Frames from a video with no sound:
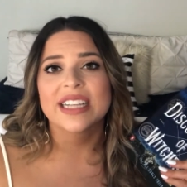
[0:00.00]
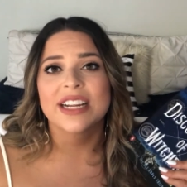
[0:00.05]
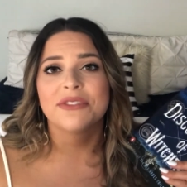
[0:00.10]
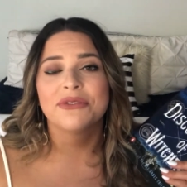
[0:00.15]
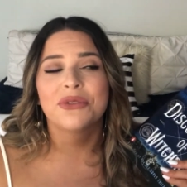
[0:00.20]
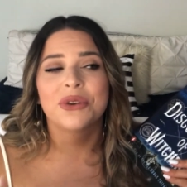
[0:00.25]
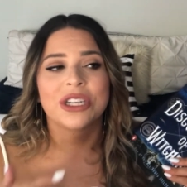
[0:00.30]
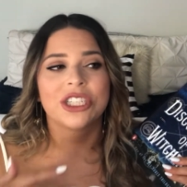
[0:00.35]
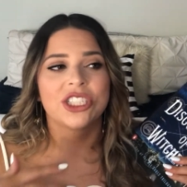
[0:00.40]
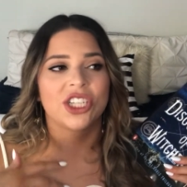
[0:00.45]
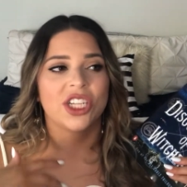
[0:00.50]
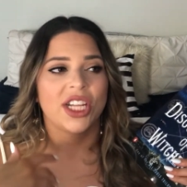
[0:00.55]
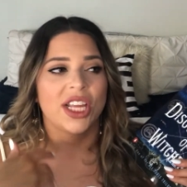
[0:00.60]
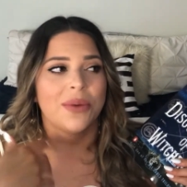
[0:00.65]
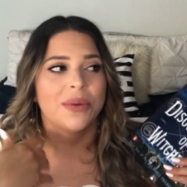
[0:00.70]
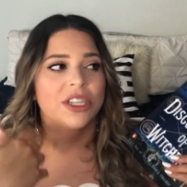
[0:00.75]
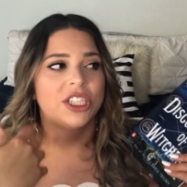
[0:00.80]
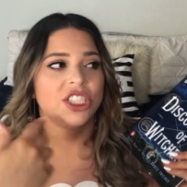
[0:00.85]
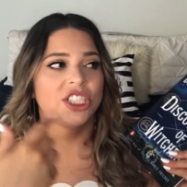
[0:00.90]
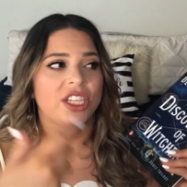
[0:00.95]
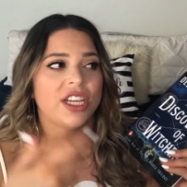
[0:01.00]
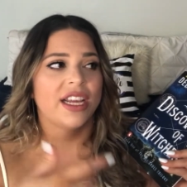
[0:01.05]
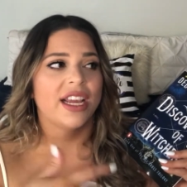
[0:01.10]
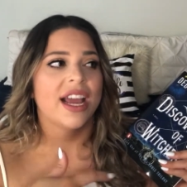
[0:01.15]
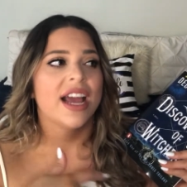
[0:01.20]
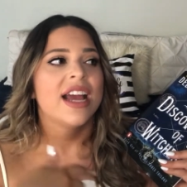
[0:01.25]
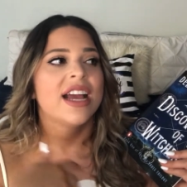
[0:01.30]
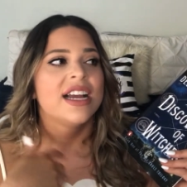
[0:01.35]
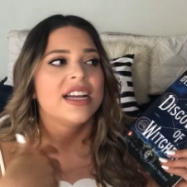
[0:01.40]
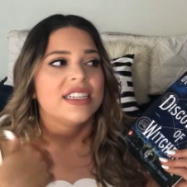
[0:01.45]
Unfortunately, when she
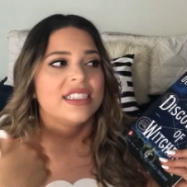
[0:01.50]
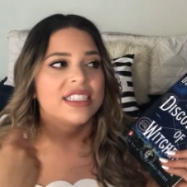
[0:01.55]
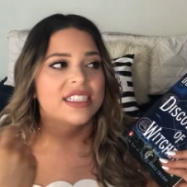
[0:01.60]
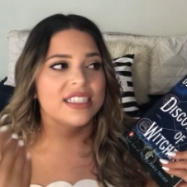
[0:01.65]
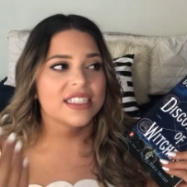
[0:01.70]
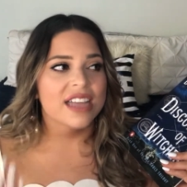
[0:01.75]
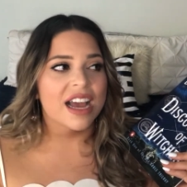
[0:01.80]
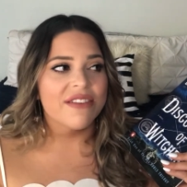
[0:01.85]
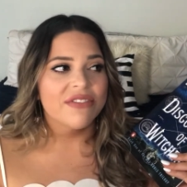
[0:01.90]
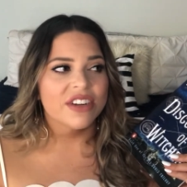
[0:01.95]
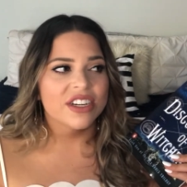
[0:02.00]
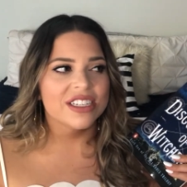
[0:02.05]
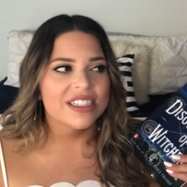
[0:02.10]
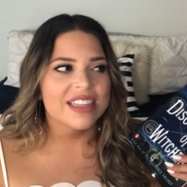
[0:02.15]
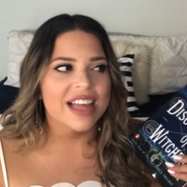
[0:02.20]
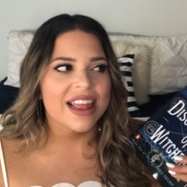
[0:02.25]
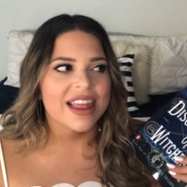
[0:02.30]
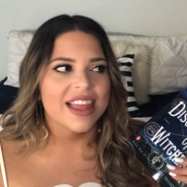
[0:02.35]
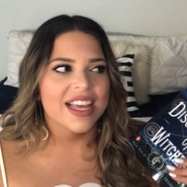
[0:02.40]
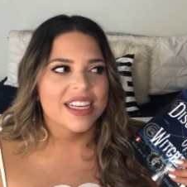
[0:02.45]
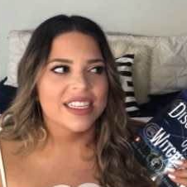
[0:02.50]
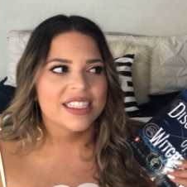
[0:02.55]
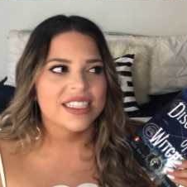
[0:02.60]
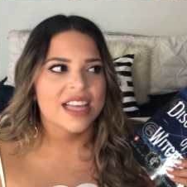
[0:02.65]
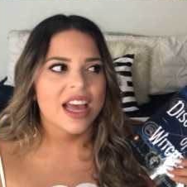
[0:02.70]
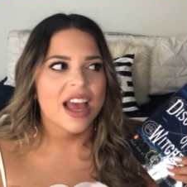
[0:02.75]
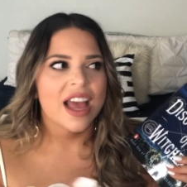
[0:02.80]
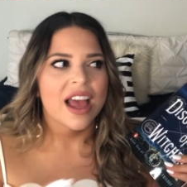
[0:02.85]
discovers this